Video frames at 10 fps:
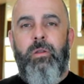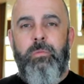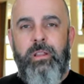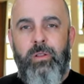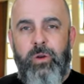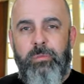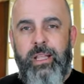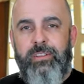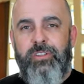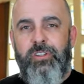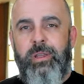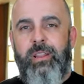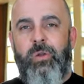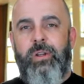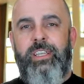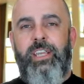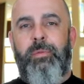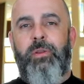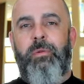May the Lord bless you. May the Lord keep you.